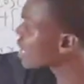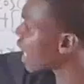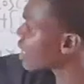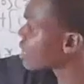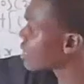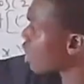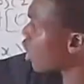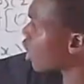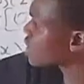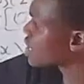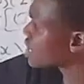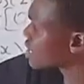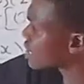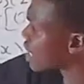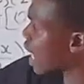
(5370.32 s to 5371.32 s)
that all
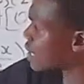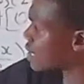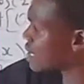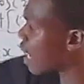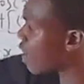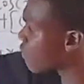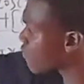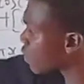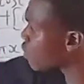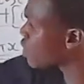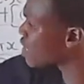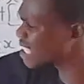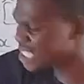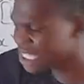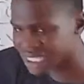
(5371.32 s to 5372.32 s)
these guys, they are
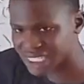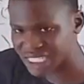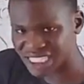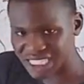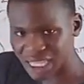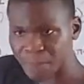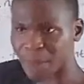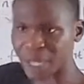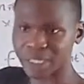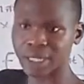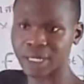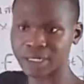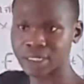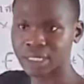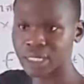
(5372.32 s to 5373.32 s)
following the same
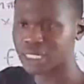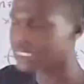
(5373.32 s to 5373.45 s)
pattern.